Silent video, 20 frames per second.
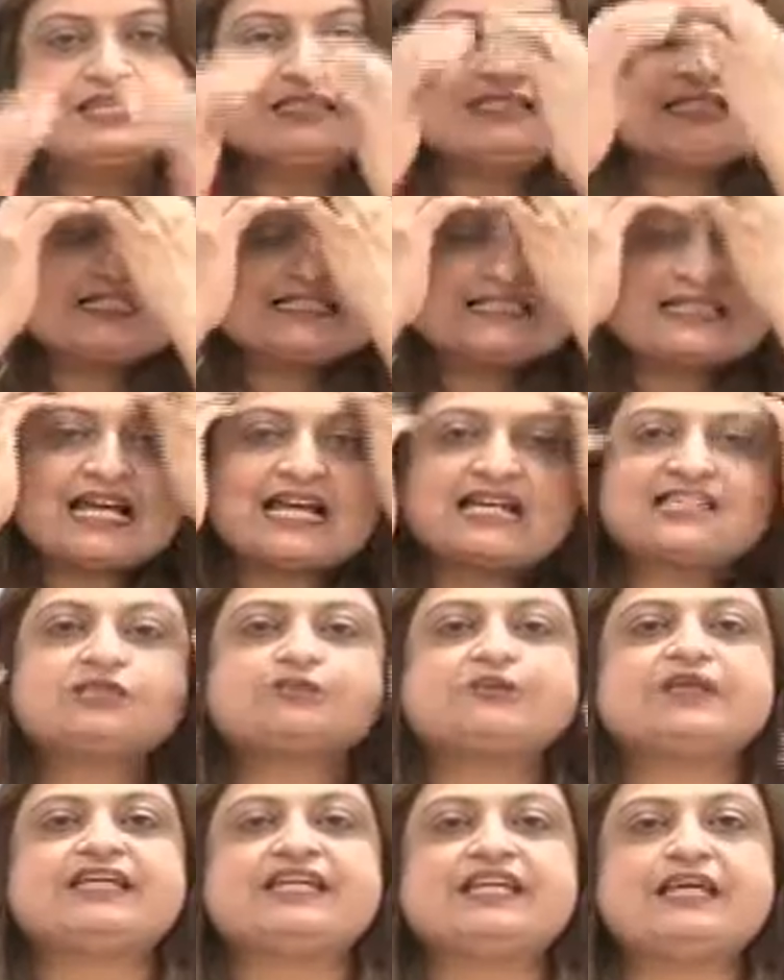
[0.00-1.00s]
Just
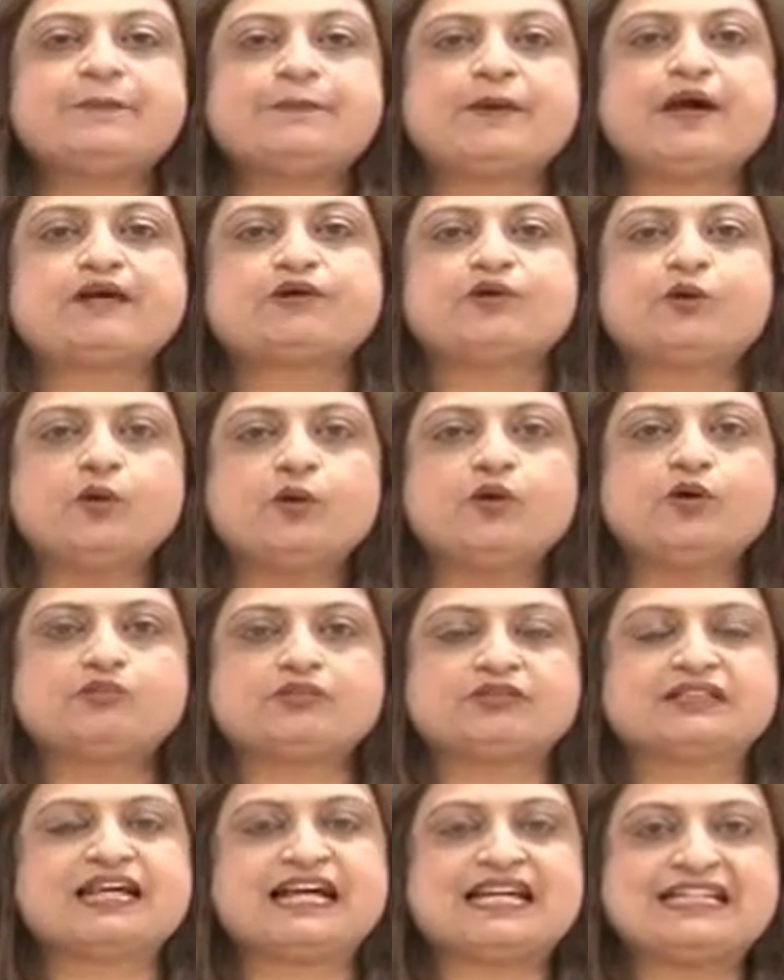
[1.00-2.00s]
as we keep our
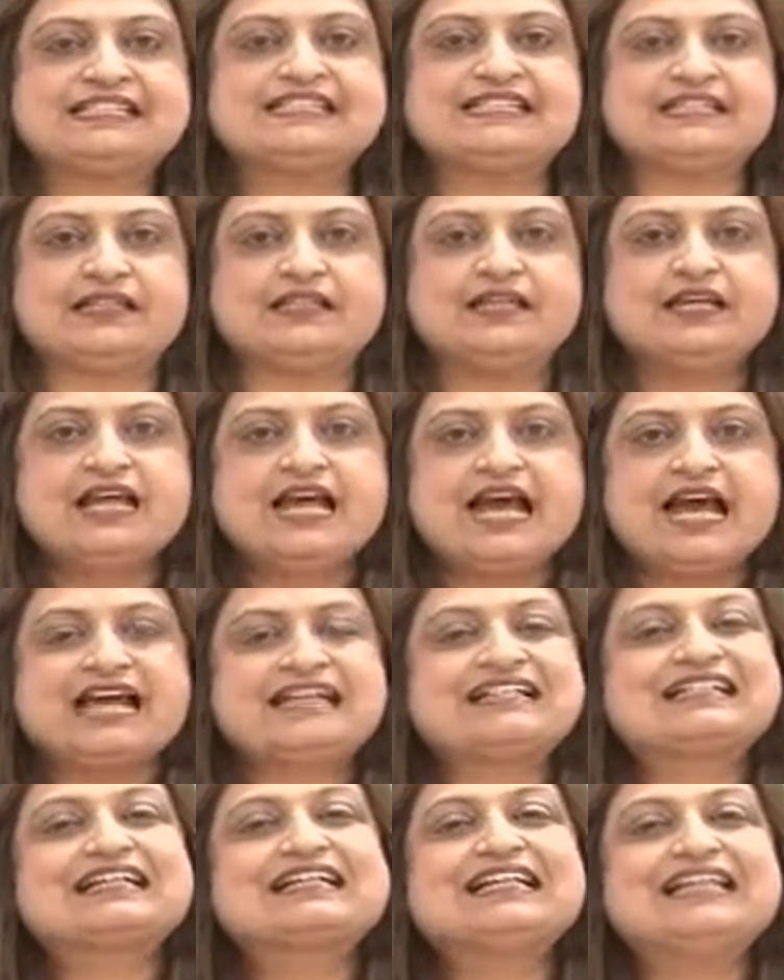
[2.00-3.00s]
home tidy
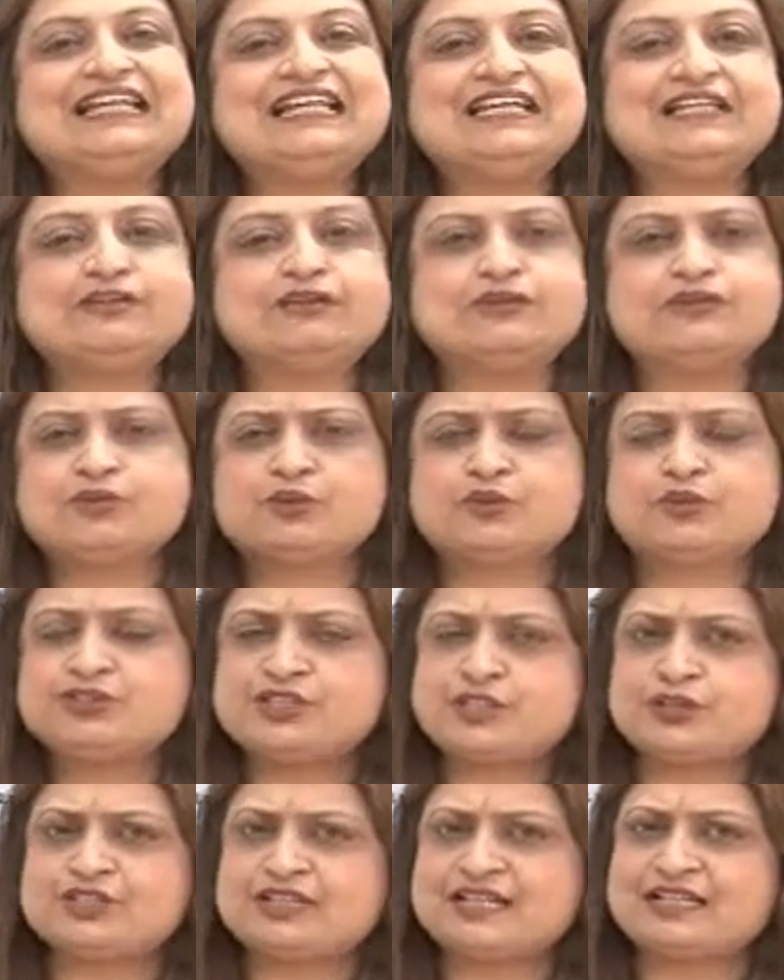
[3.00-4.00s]
and clean,
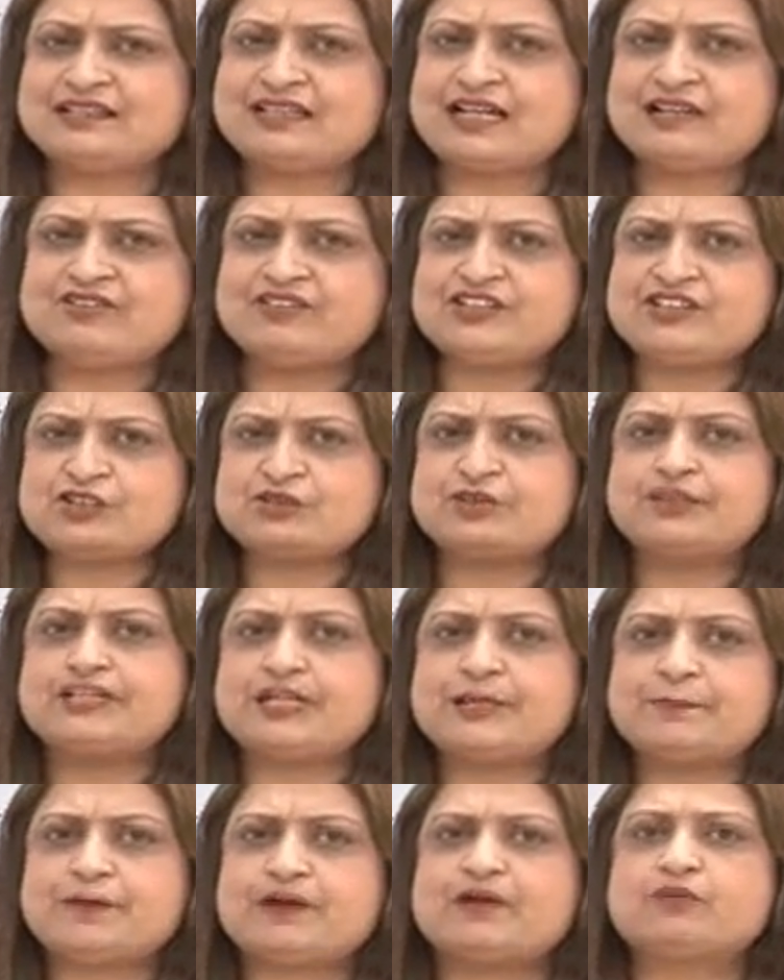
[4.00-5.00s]
don't you think that we should
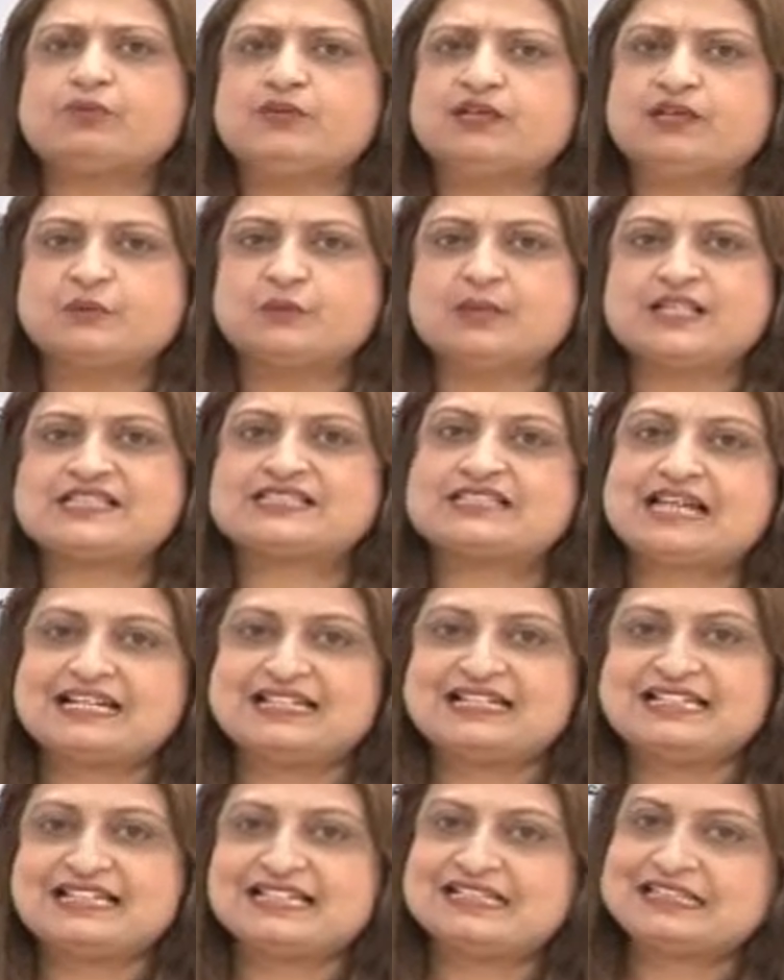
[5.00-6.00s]
keep our workplace
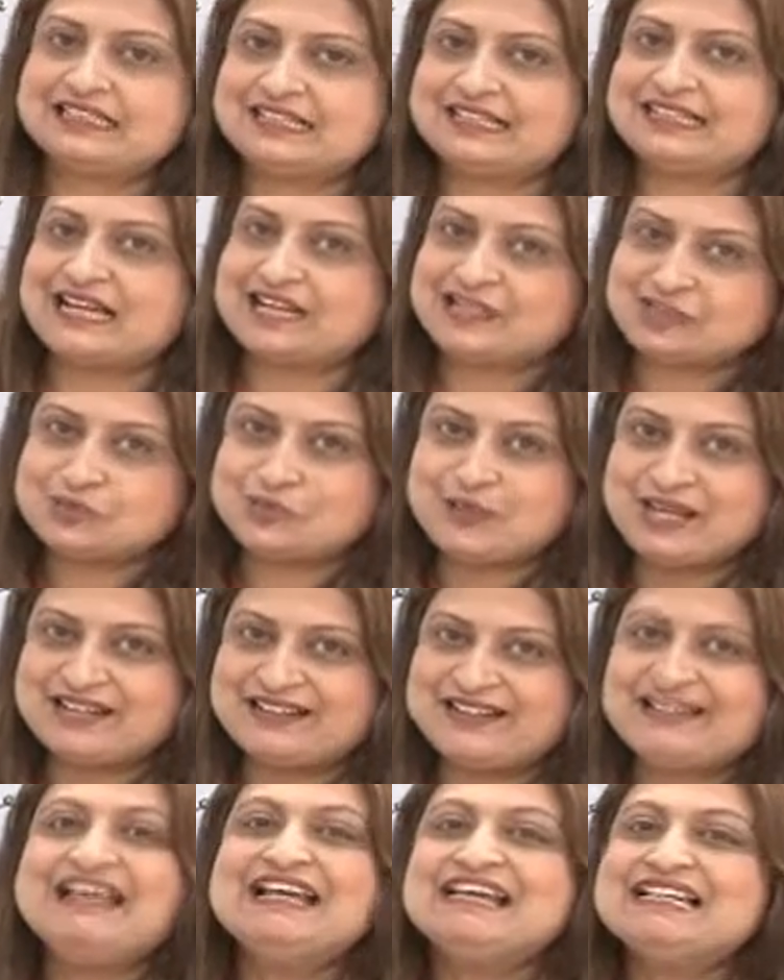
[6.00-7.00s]
tidy and clean as
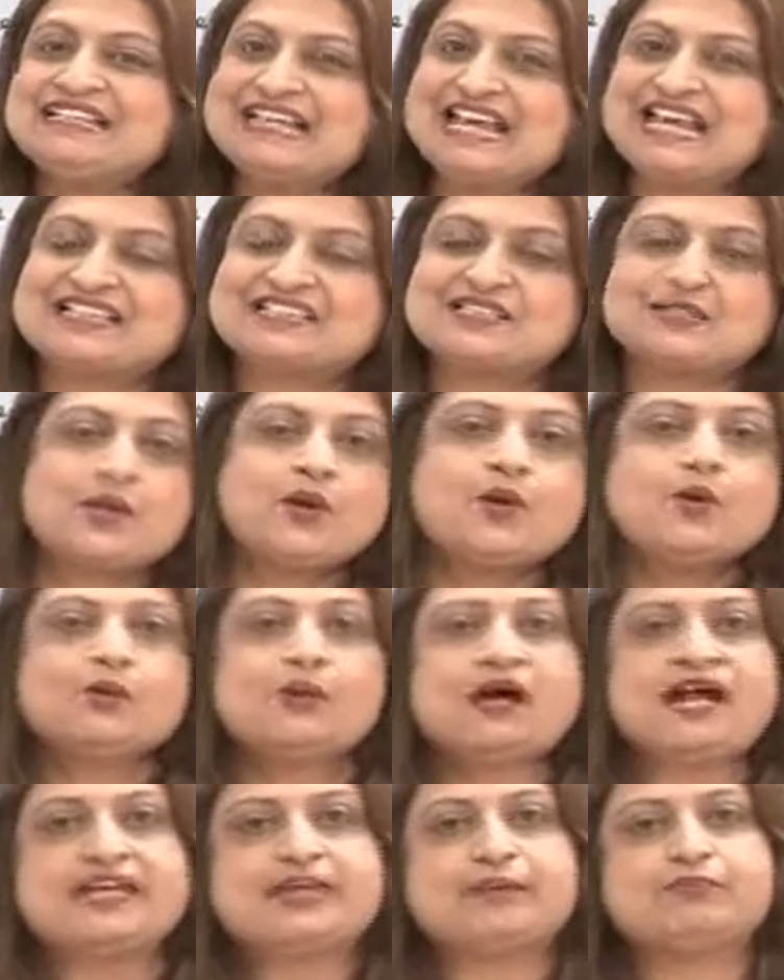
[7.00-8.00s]
well? Yes.
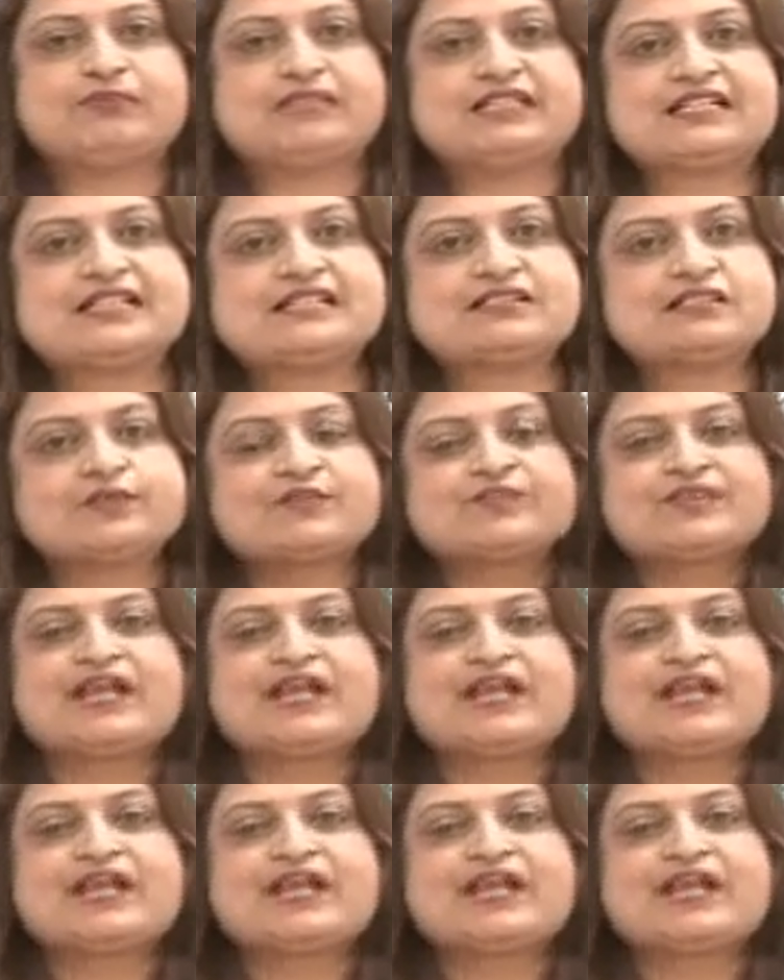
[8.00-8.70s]
Why? Because